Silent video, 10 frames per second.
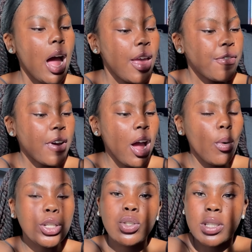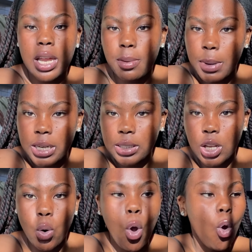if i want to study
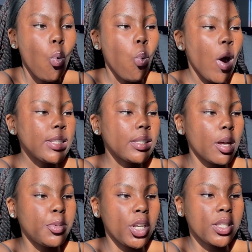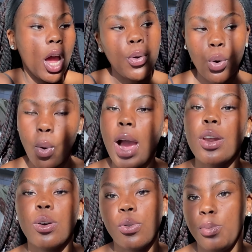medicine what subjects are
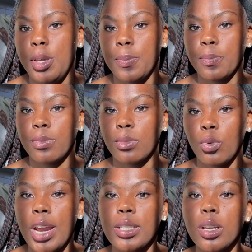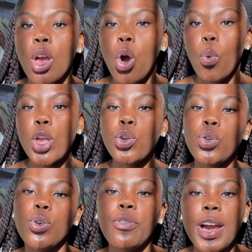required of me right? When you
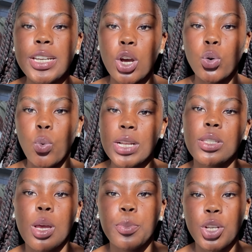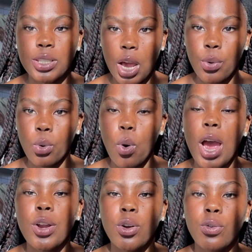do find out what subjects are
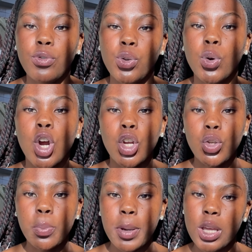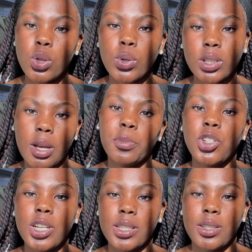required of you, you pick those
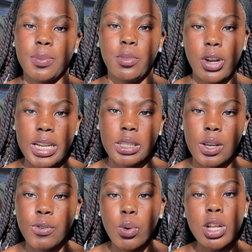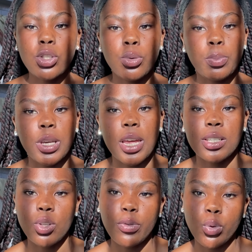subjects, right? If you want to be a
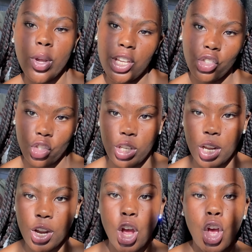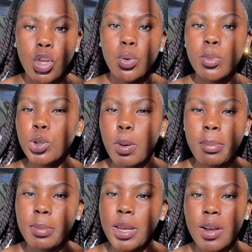software engineer, you most
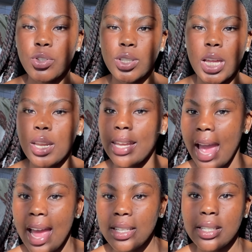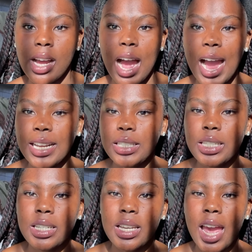probably have to study CAT,
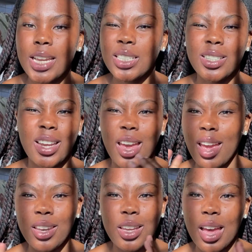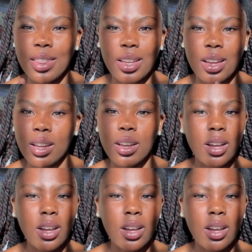IT, and any other